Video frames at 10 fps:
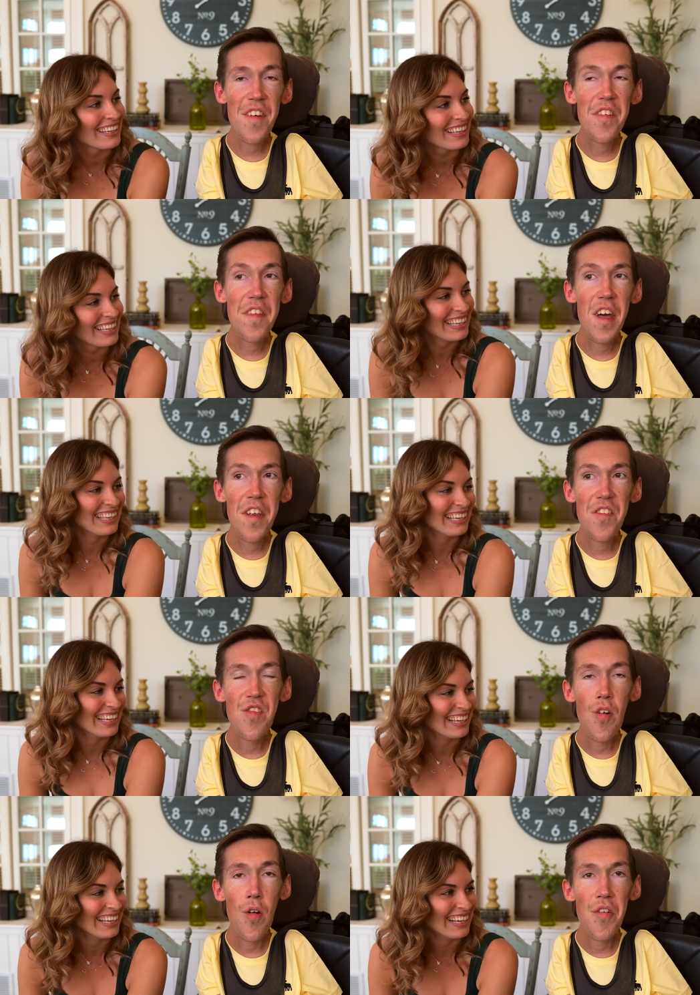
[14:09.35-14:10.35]
Speaker 1: designated
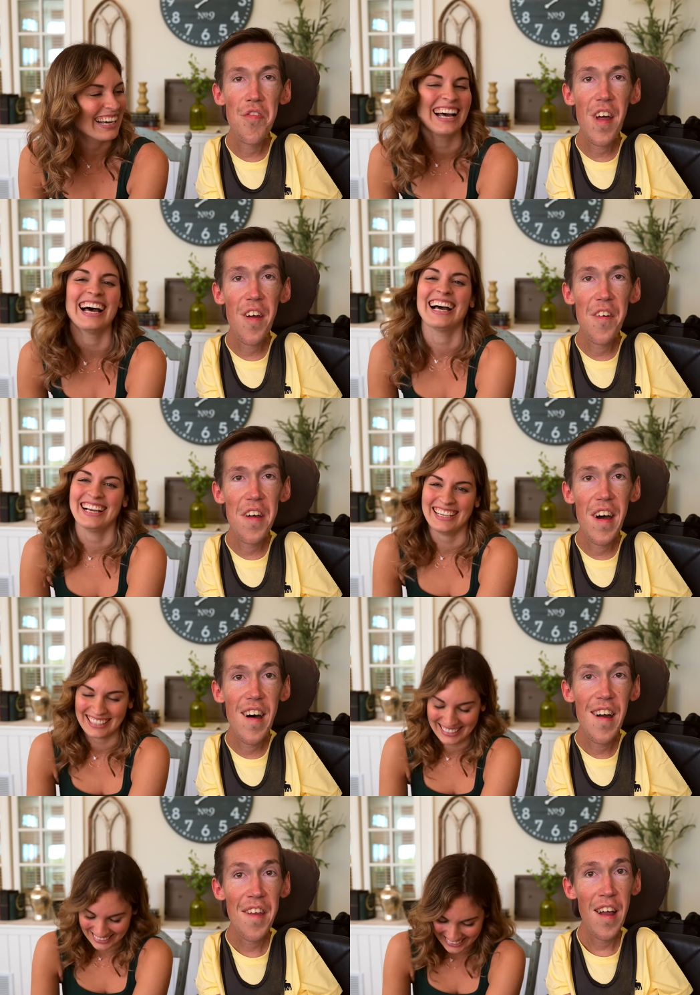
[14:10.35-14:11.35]
George
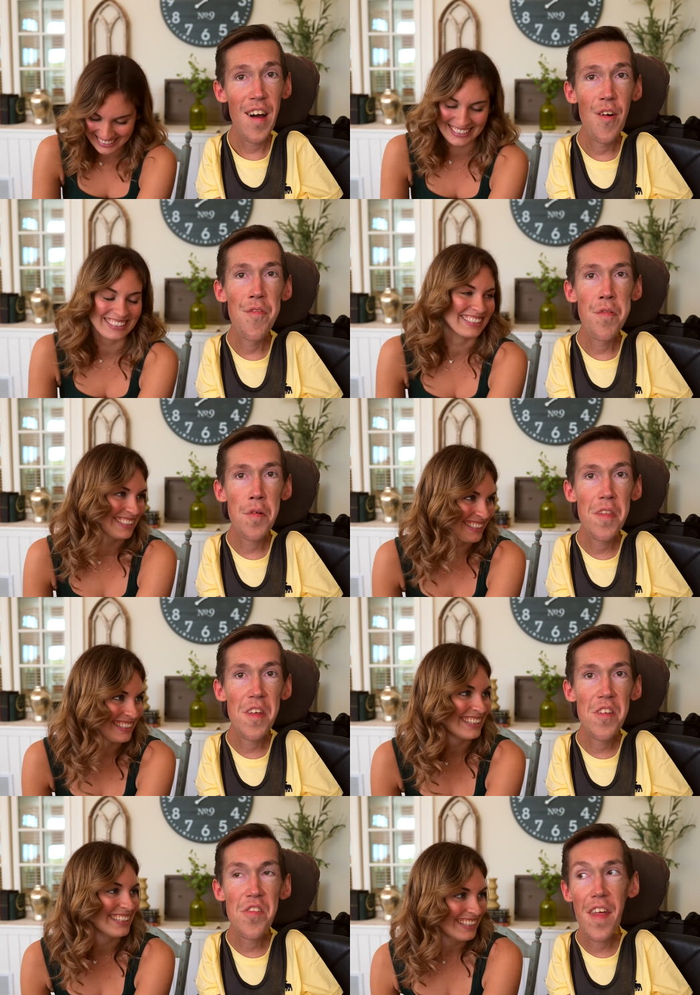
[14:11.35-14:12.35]
area of food that
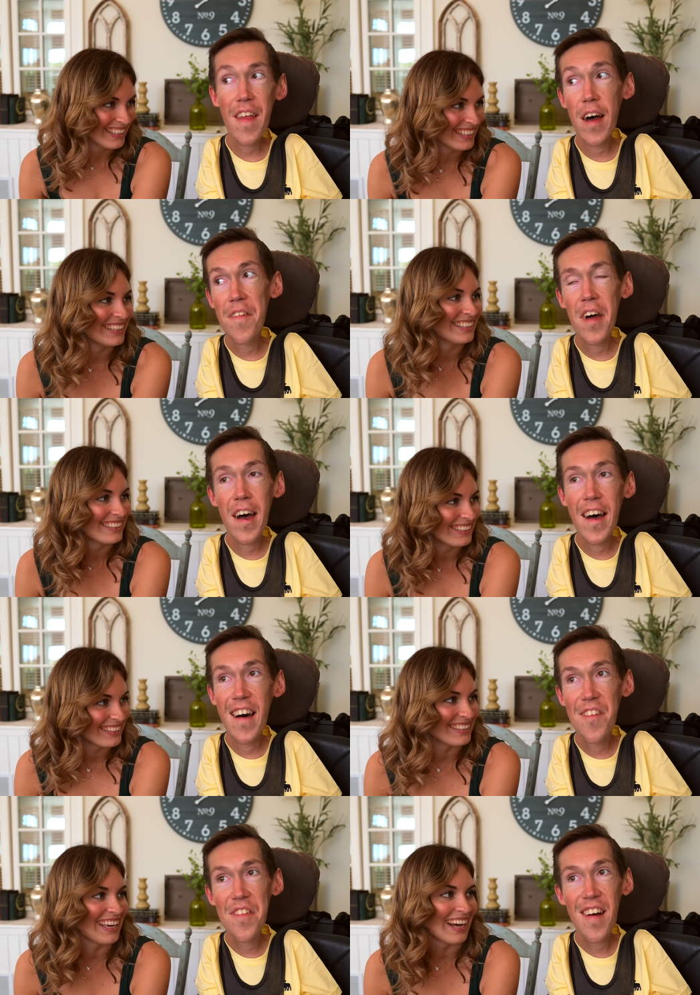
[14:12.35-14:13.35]
he's allowed to
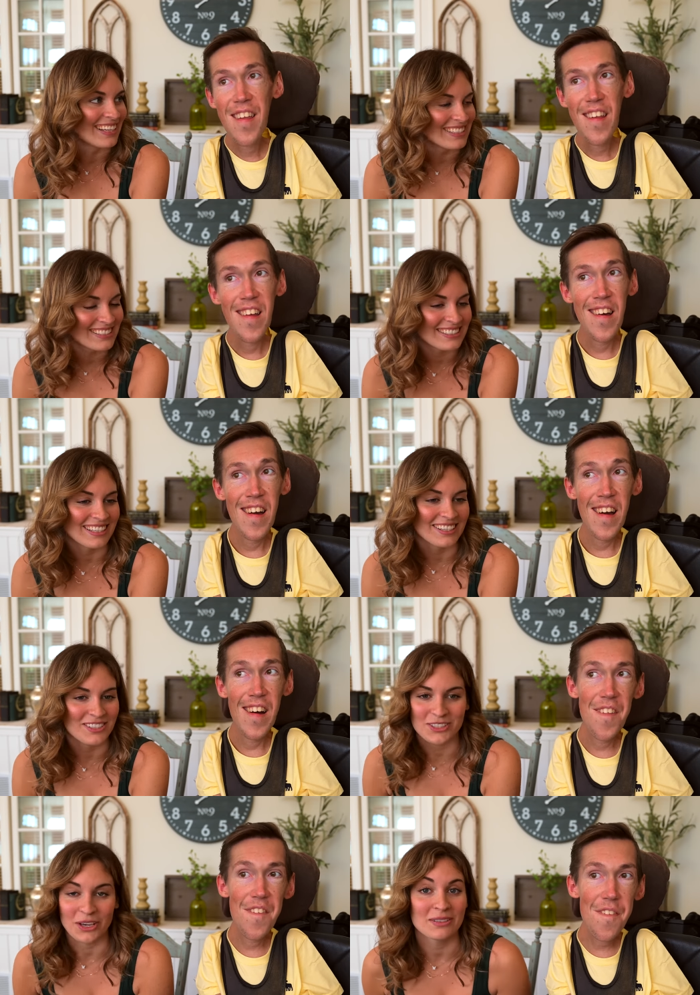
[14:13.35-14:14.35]
have. Yes,
Speaker 2: and he
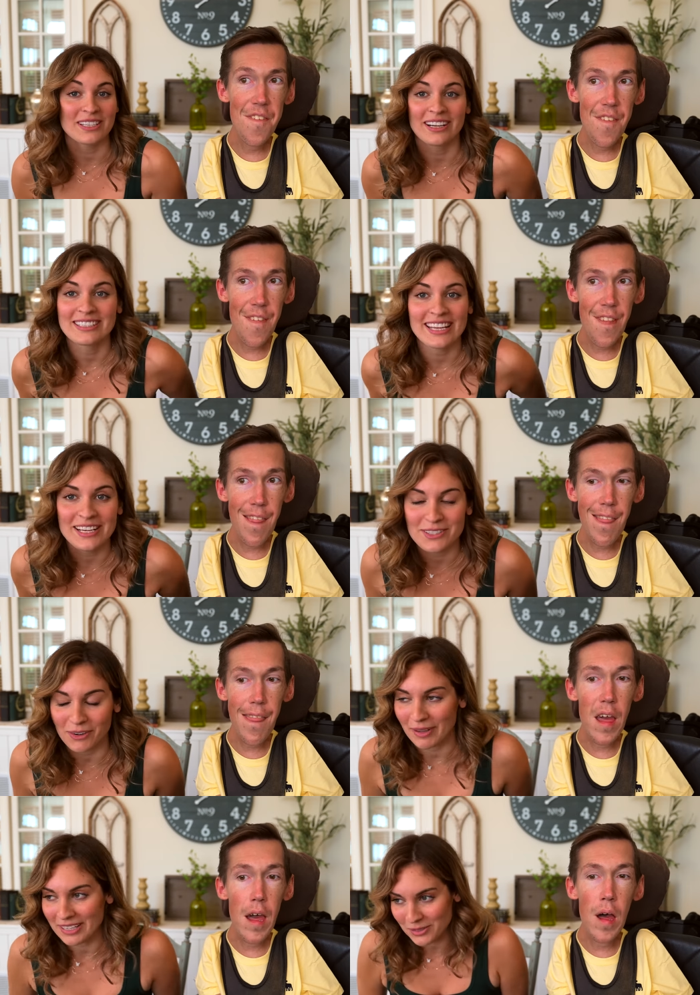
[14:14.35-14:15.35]
just goes there and takes
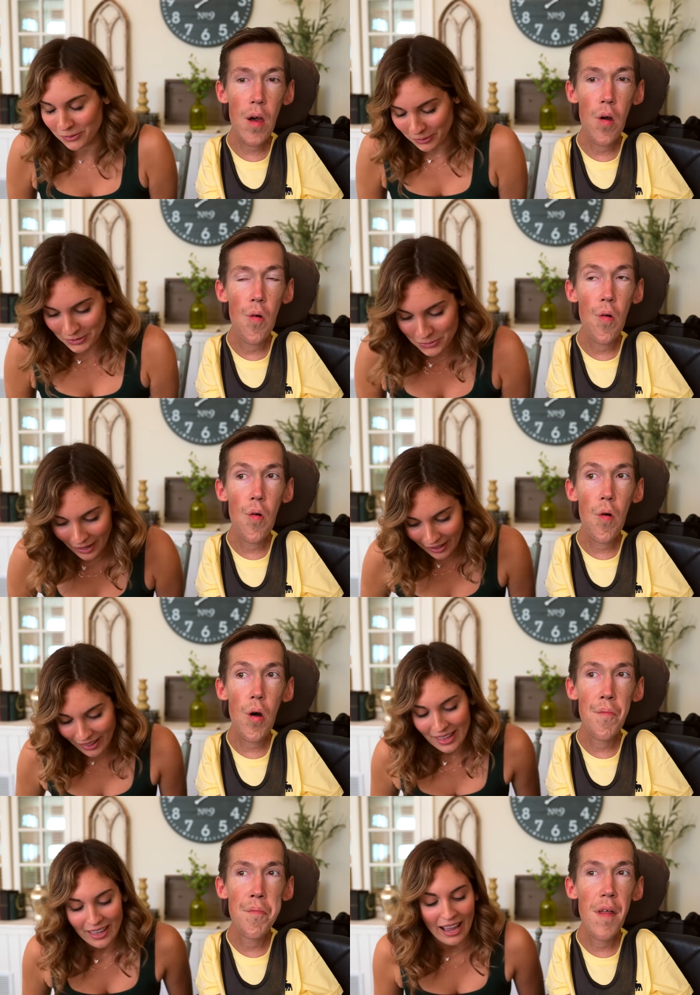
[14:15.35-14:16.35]
from it. So it works
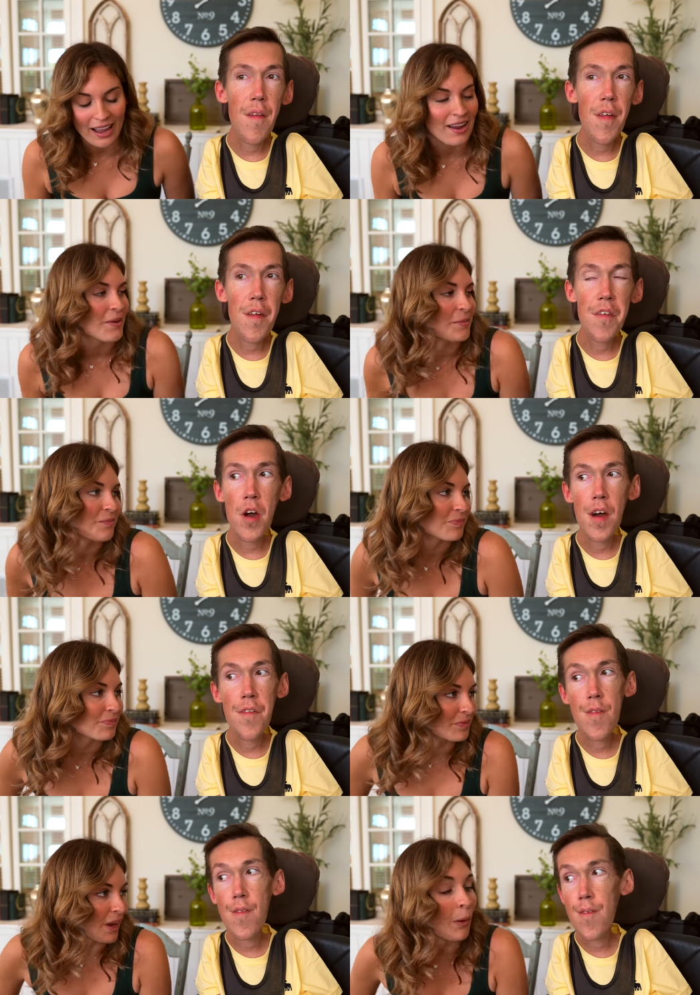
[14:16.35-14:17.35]
well.
Speaker 1: But go
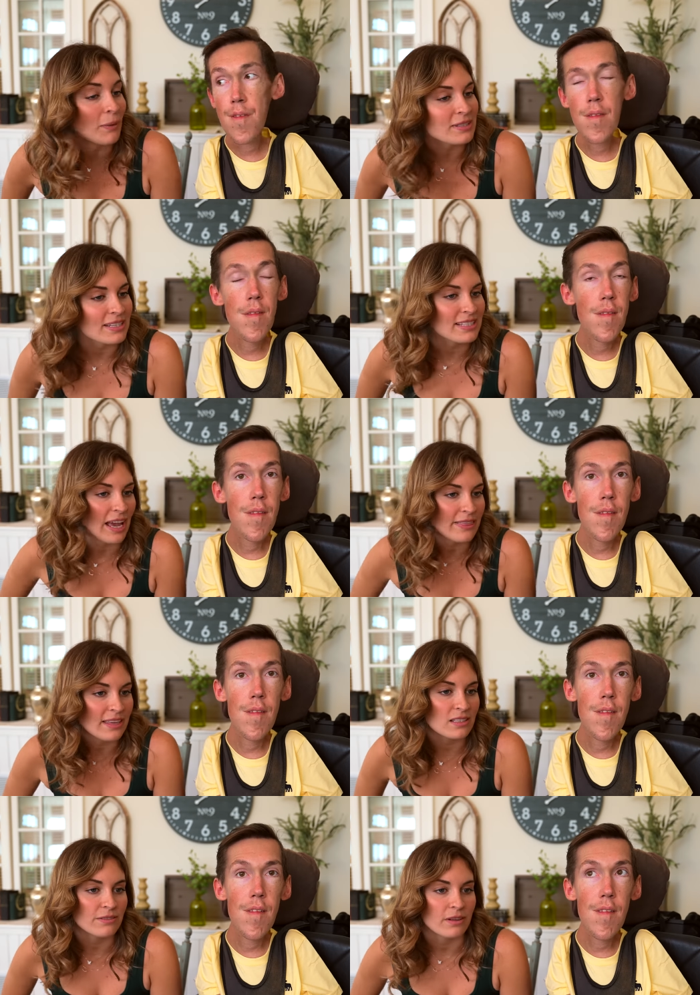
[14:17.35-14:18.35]
ahead.
Speaker 2: Oh, I was going to say, I
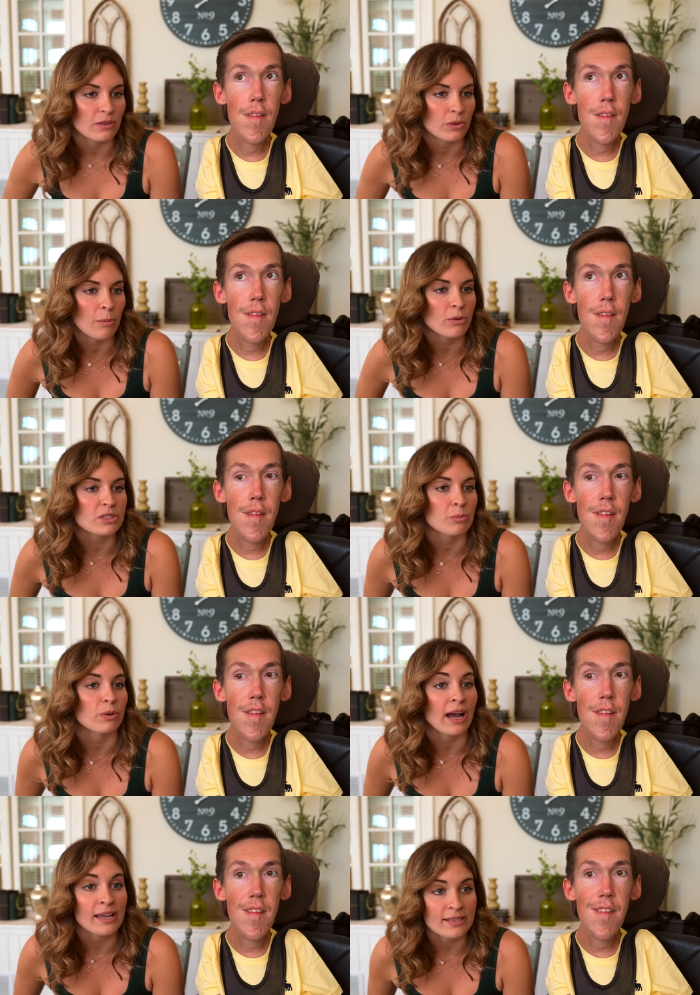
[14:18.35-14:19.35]
think it's the most
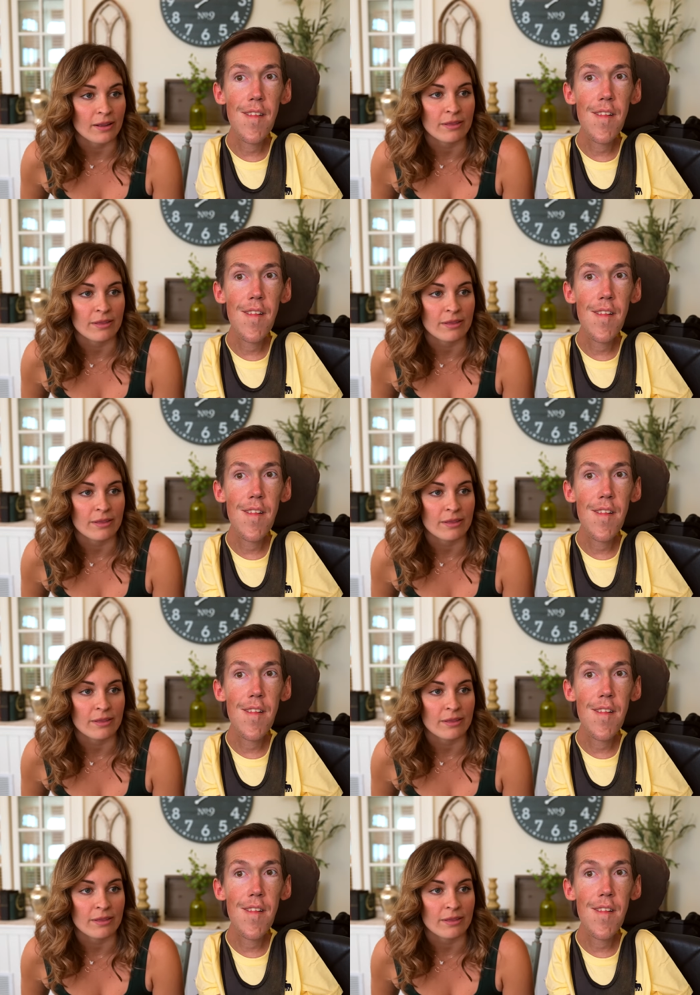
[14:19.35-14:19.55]
surprising